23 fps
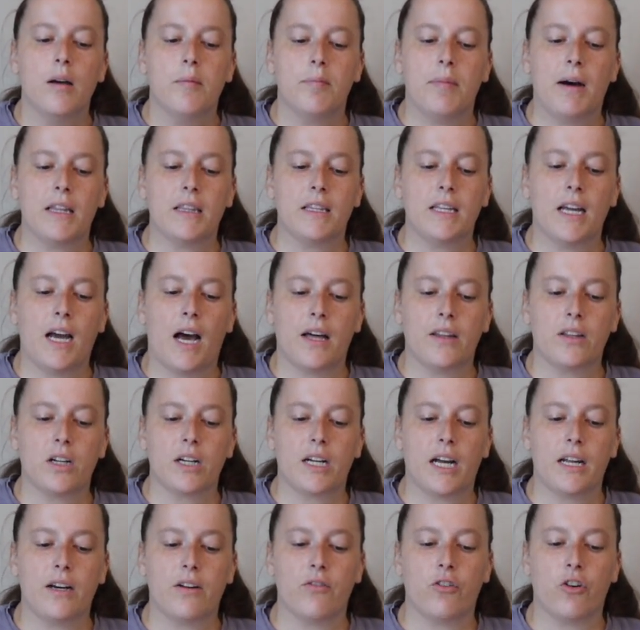But the other
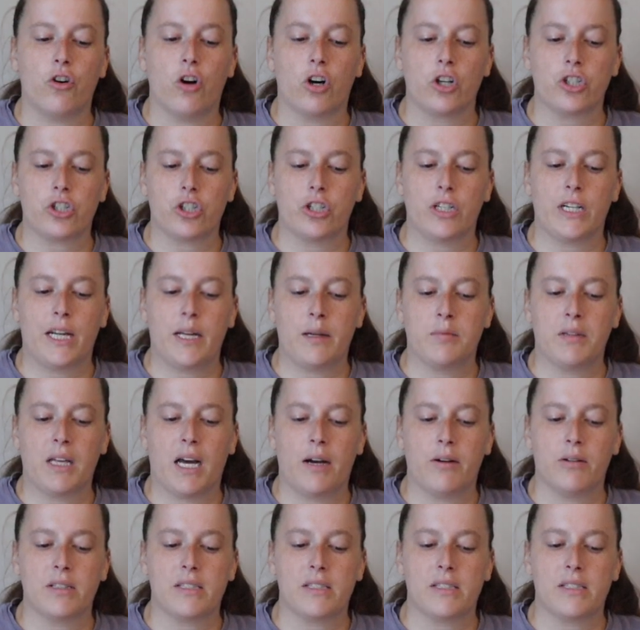kind of larger name that I